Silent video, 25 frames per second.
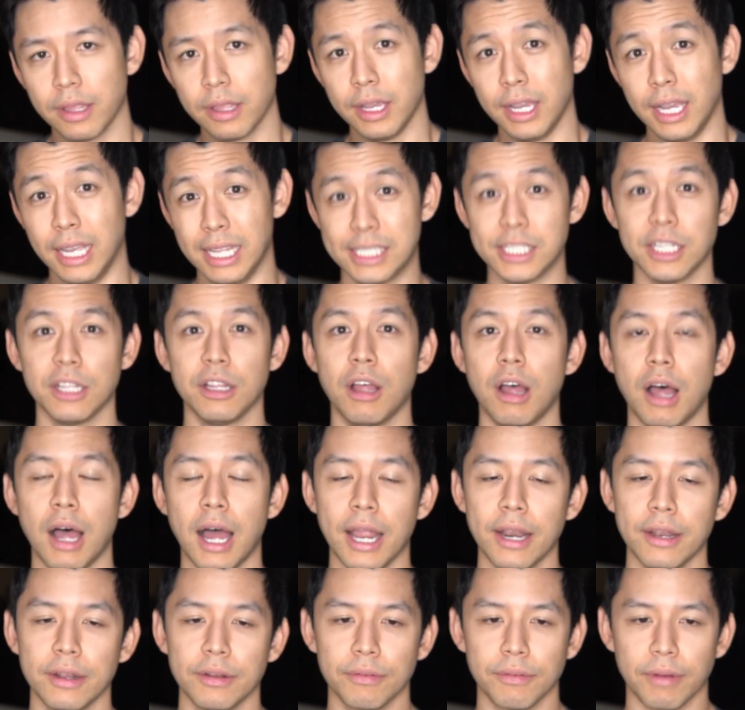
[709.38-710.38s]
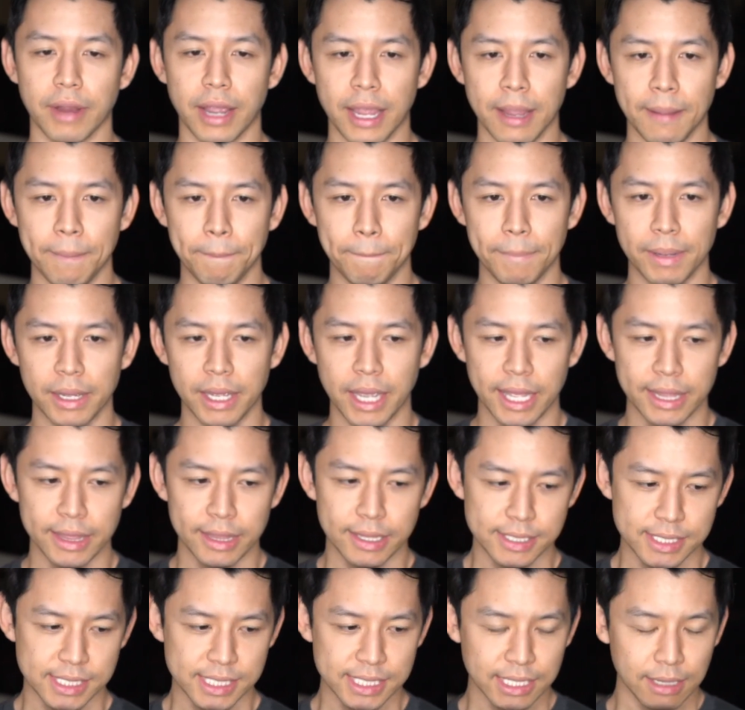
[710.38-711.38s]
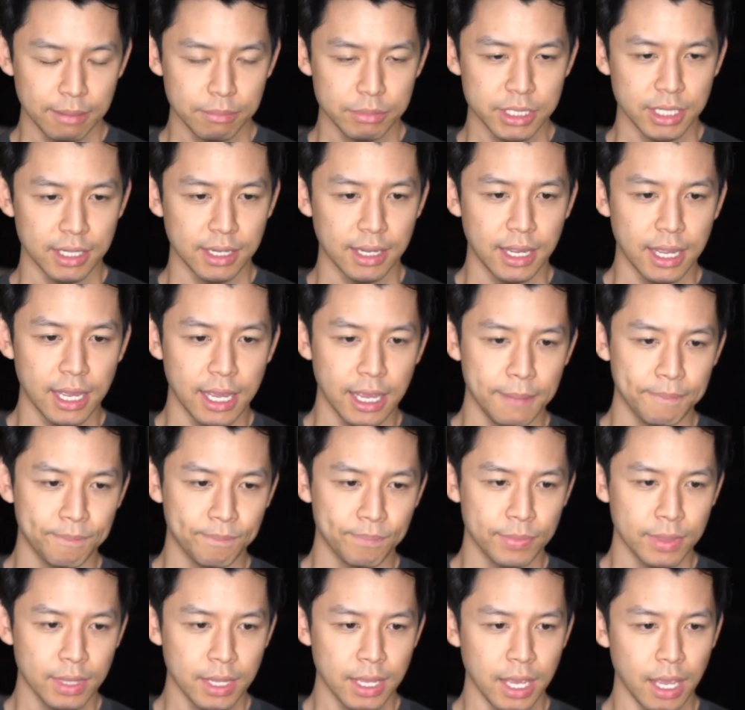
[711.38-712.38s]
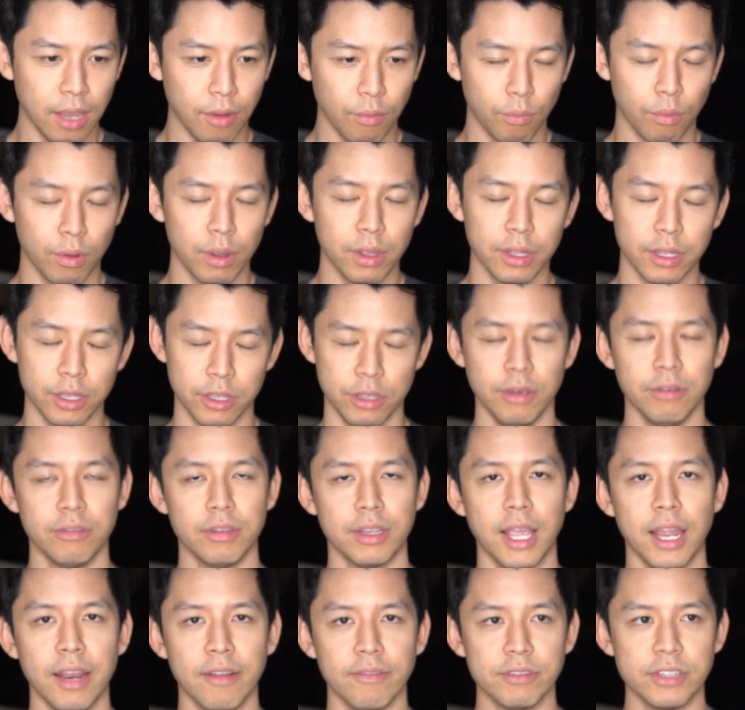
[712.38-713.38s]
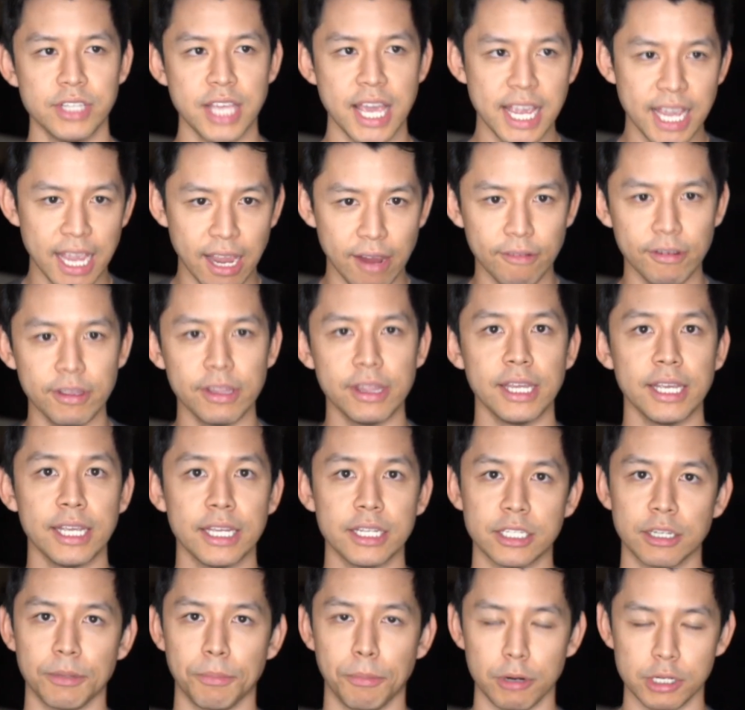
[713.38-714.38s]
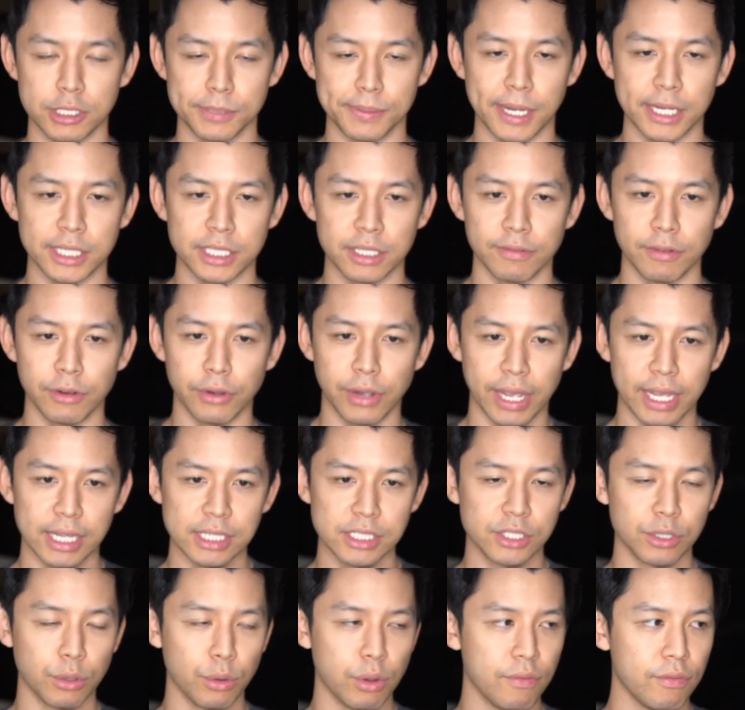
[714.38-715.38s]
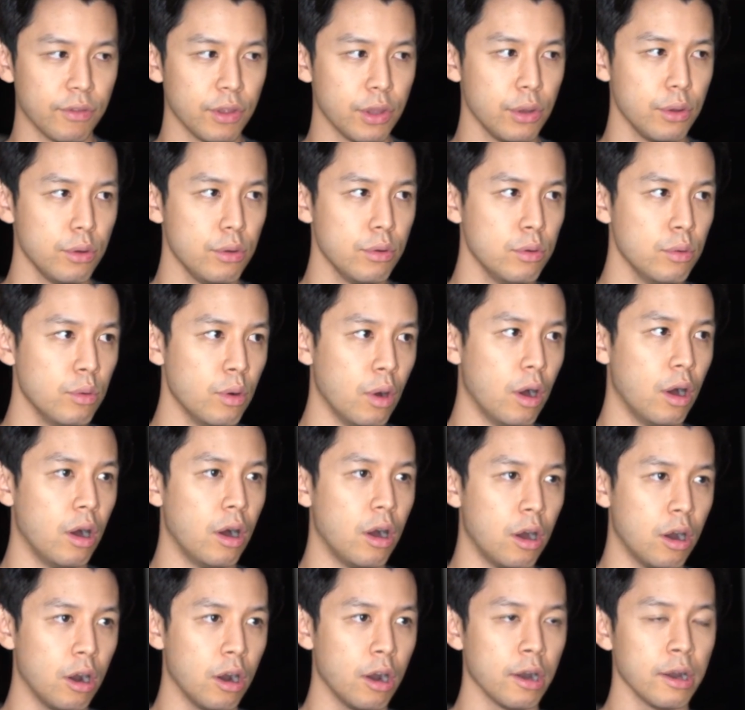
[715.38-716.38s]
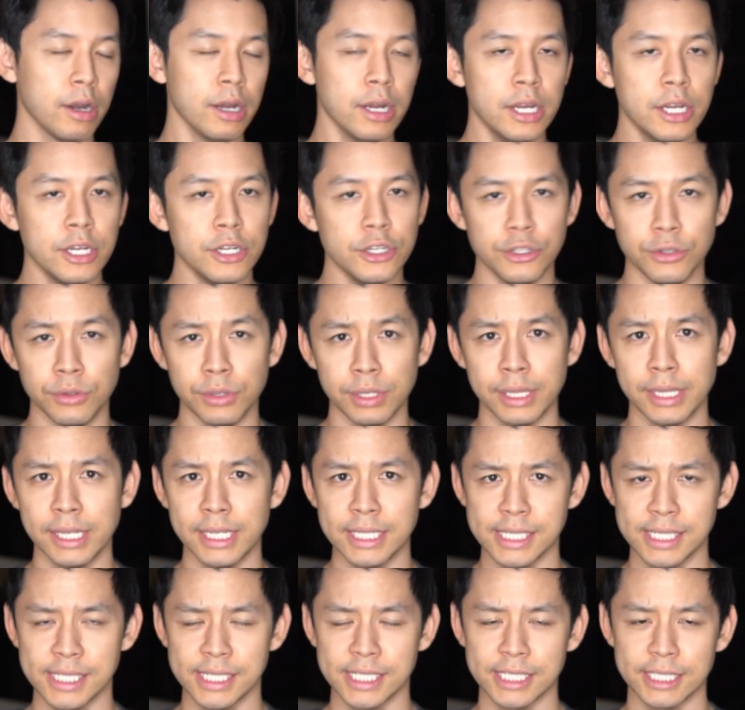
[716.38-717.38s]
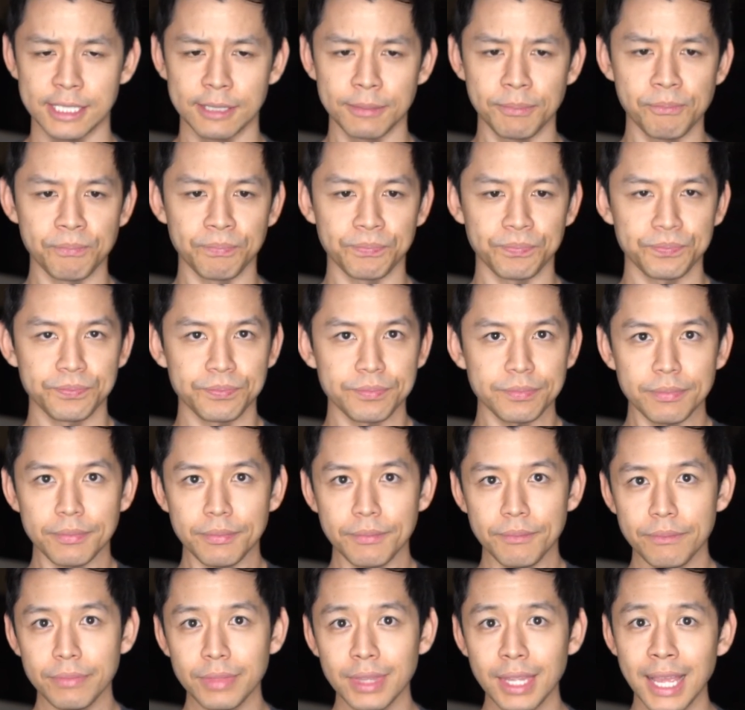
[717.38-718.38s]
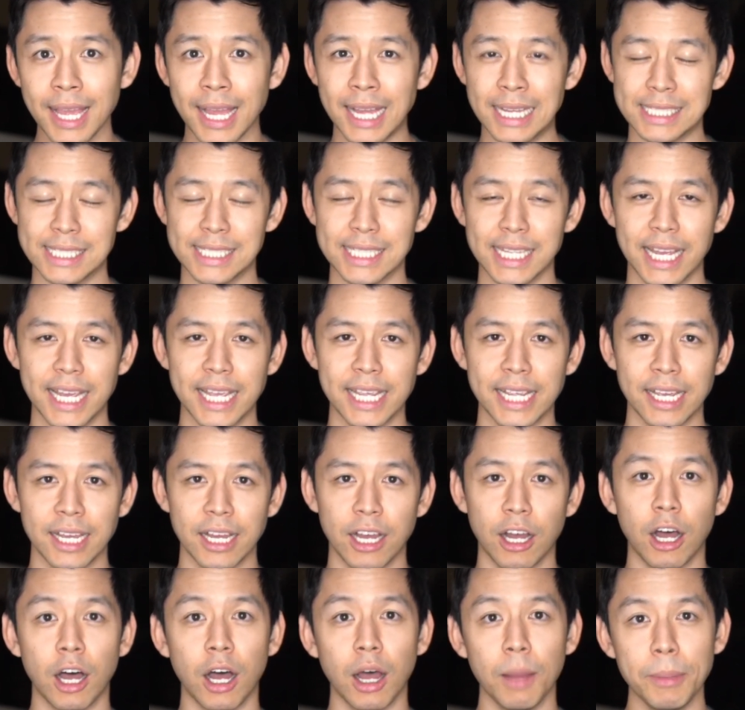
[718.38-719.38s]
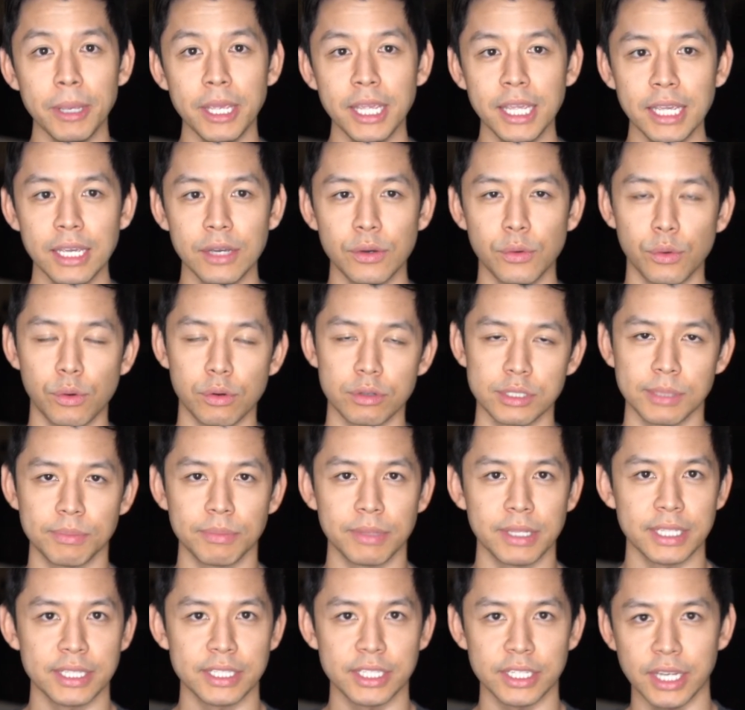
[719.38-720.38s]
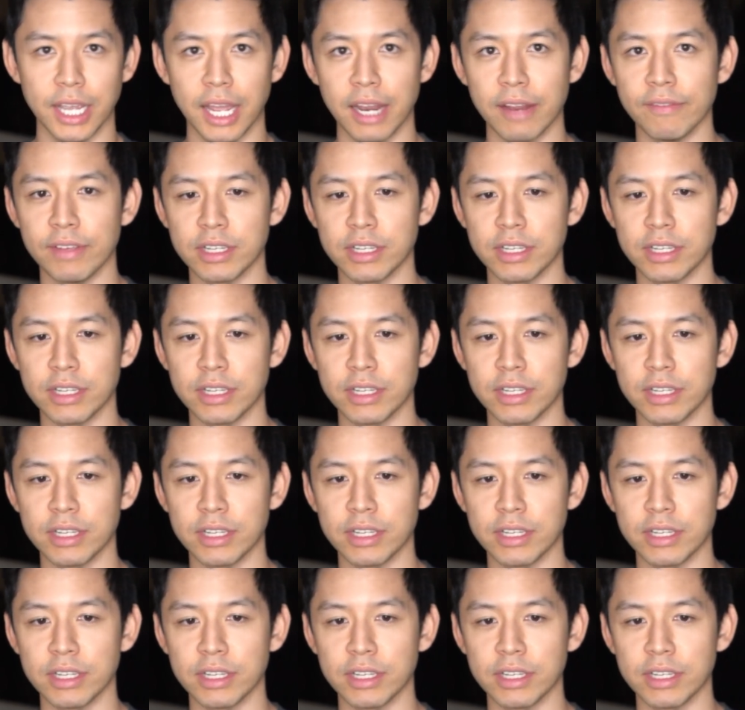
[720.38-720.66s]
it's a lot, right? But at the same time, you have to kind of take everything into perspective, okay? So if you are doing this as like a hobby or something to kind of